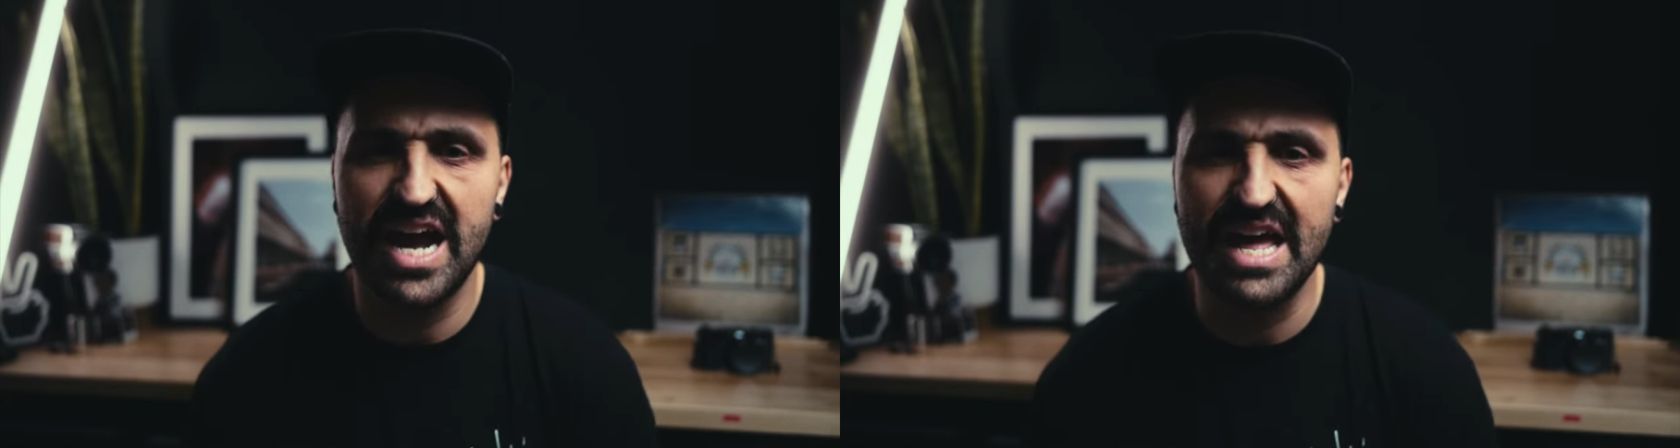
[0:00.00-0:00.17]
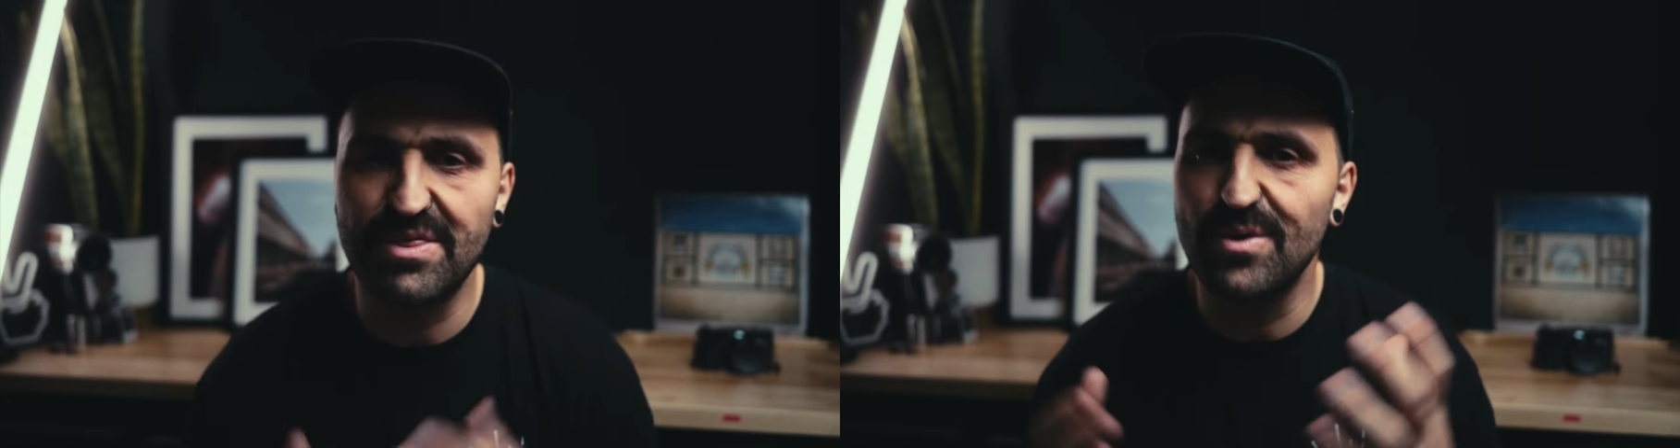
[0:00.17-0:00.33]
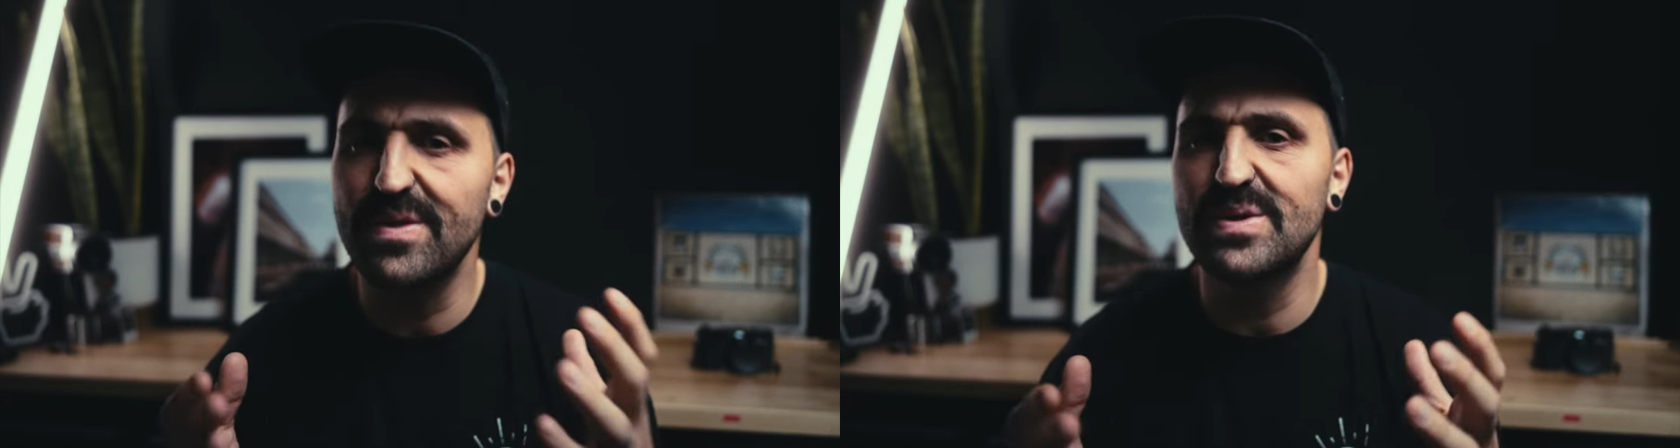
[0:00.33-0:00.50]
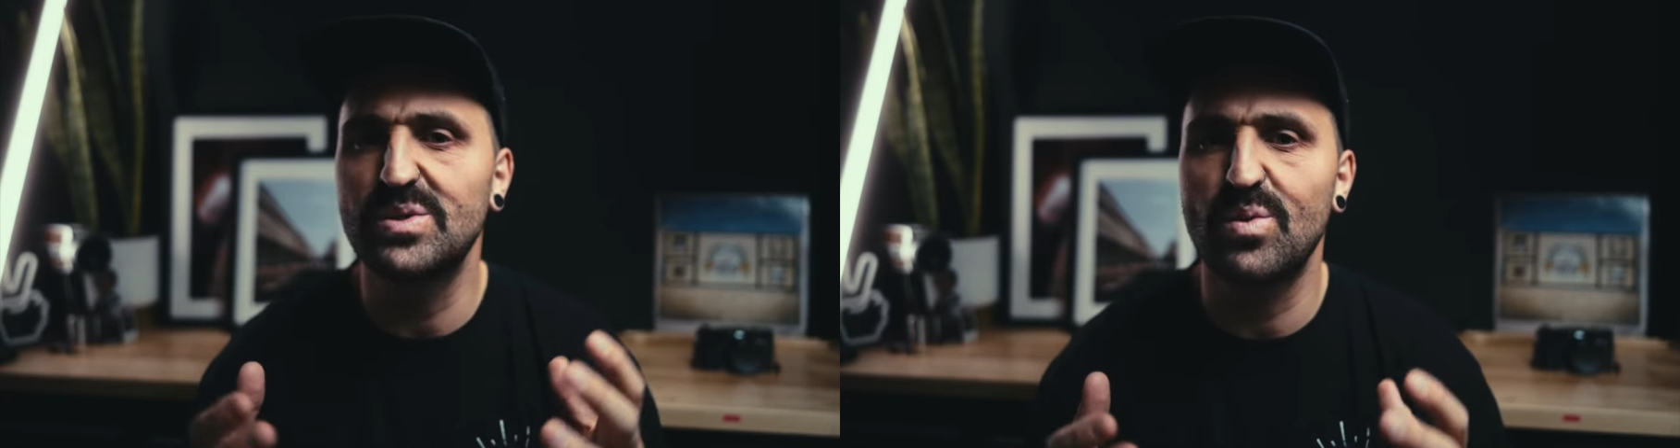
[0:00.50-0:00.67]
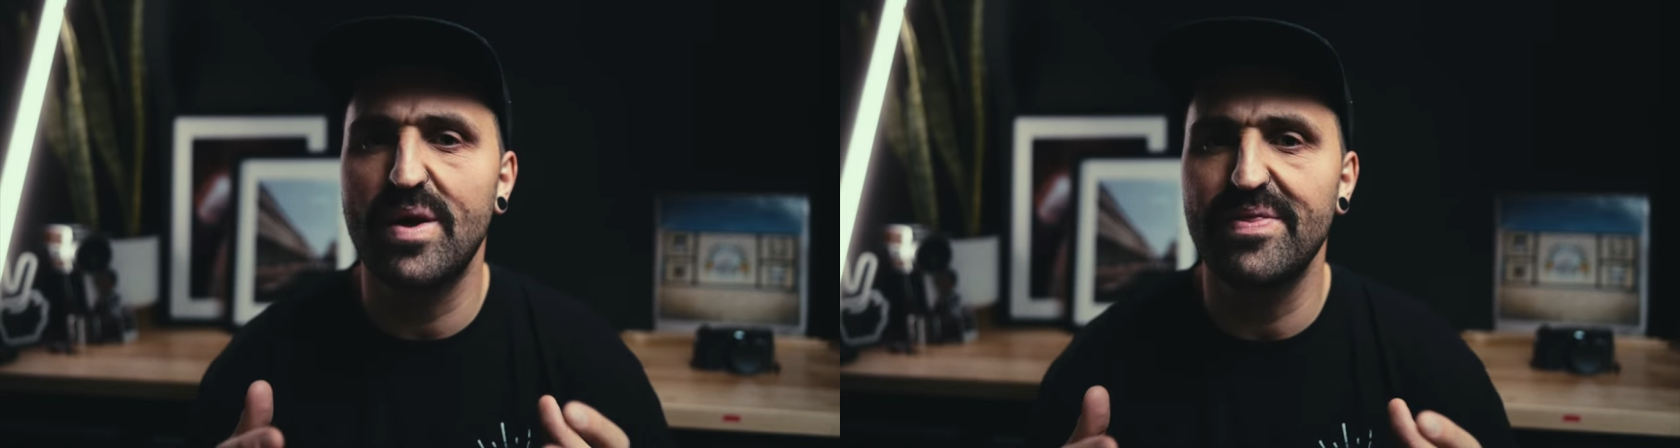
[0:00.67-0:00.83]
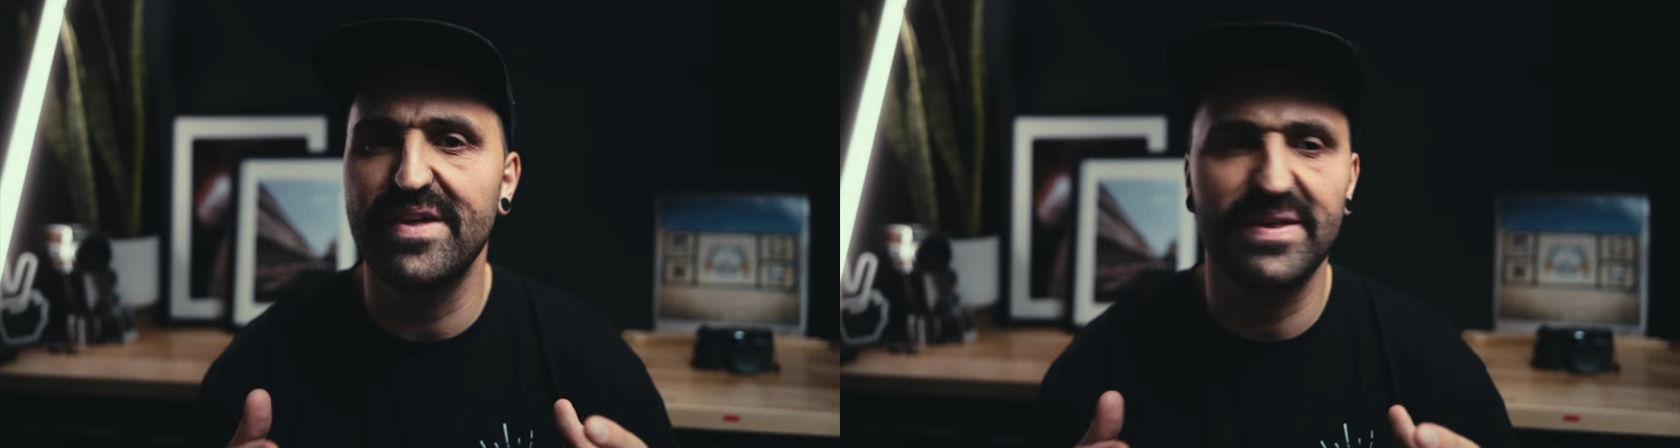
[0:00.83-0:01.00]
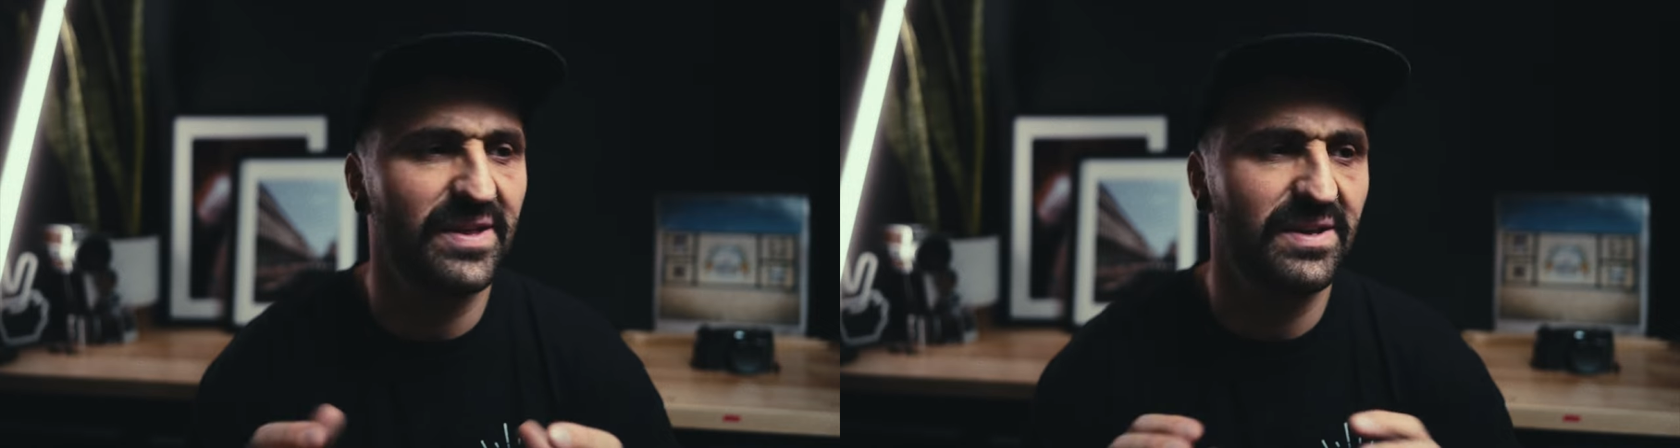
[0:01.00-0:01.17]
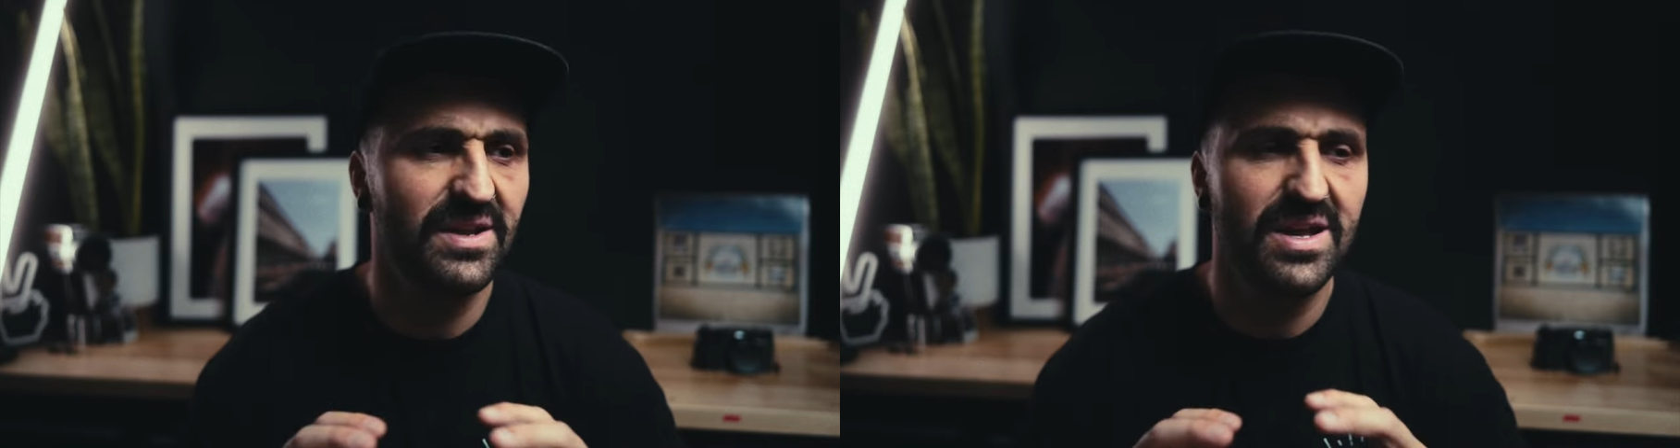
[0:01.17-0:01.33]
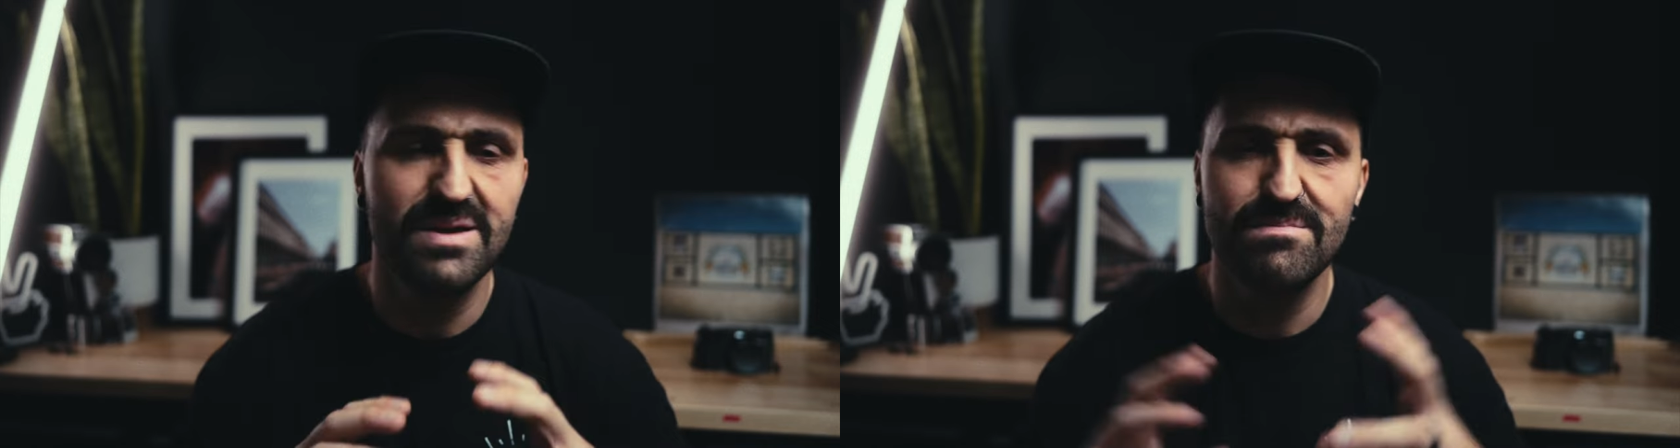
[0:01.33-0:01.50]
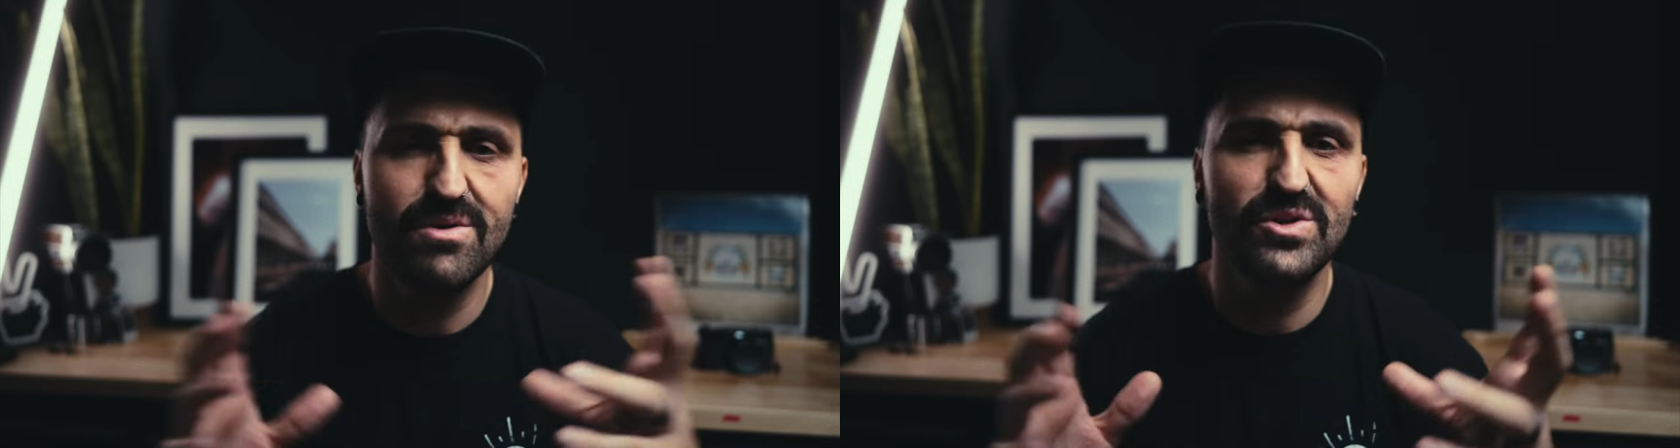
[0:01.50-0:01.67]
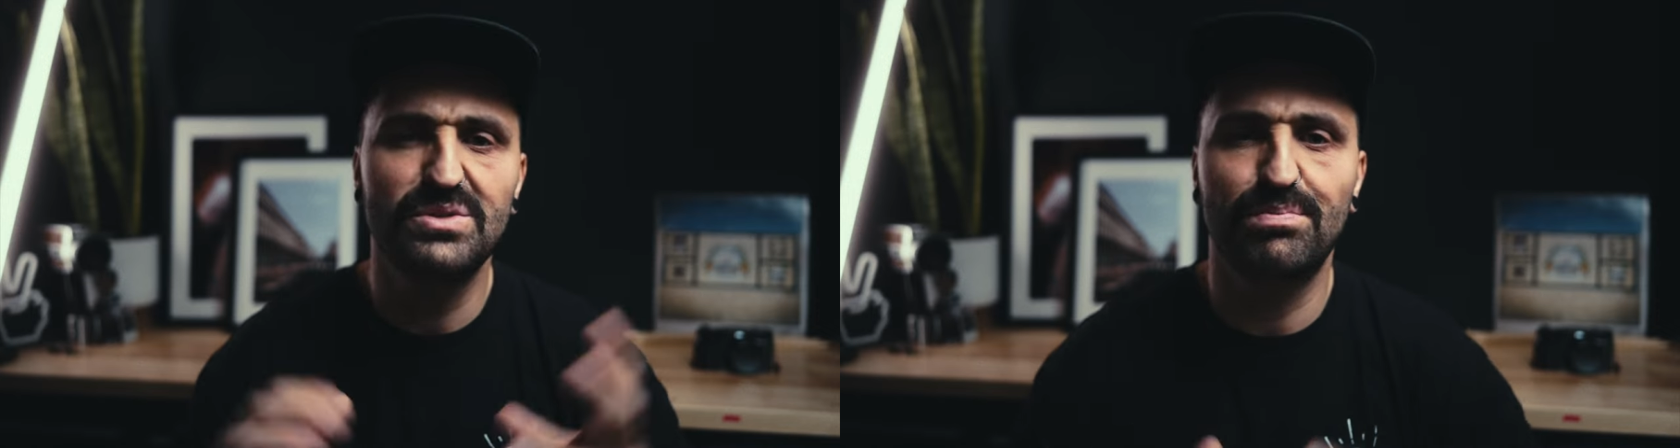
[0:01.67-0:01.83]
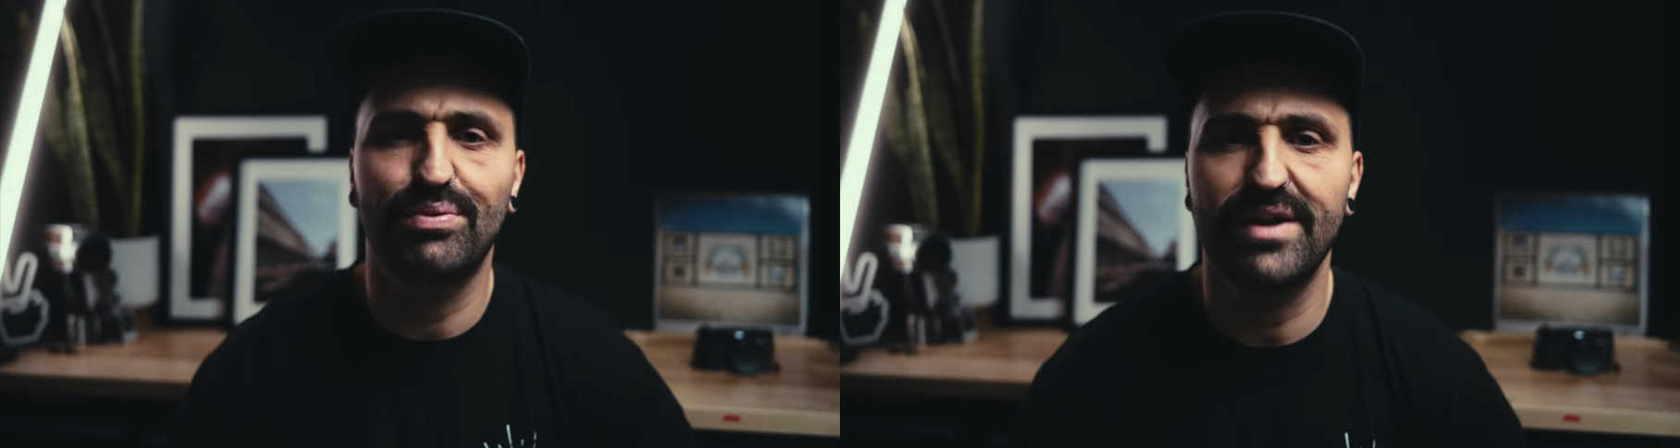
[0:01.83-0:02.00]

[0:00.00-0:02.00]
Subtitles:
I thought there was one thing that most